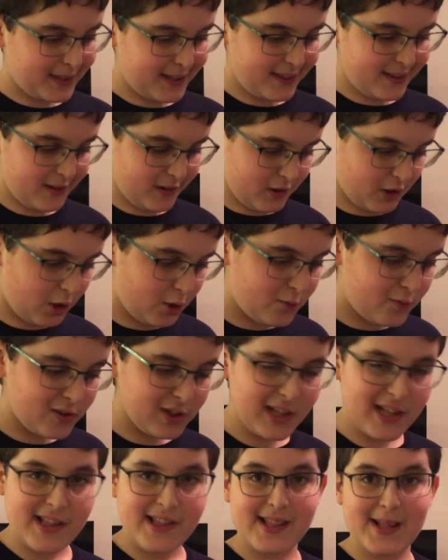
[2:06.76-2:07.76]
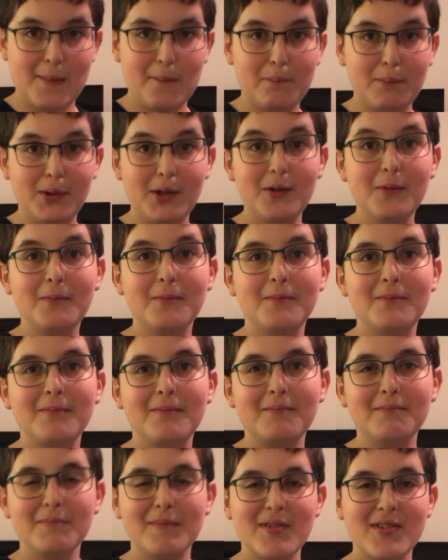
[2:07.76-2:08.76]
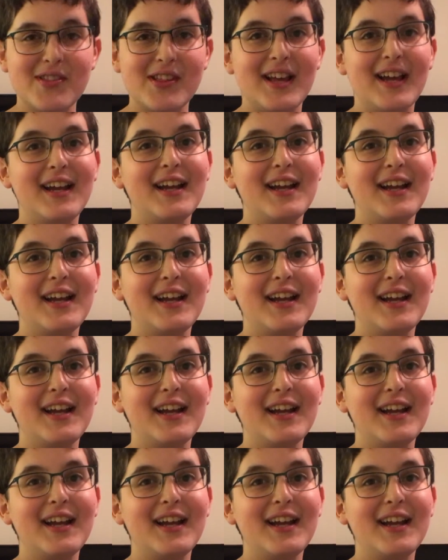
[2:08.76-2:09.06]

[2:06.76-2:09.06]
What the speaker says: but they're overly simple per se.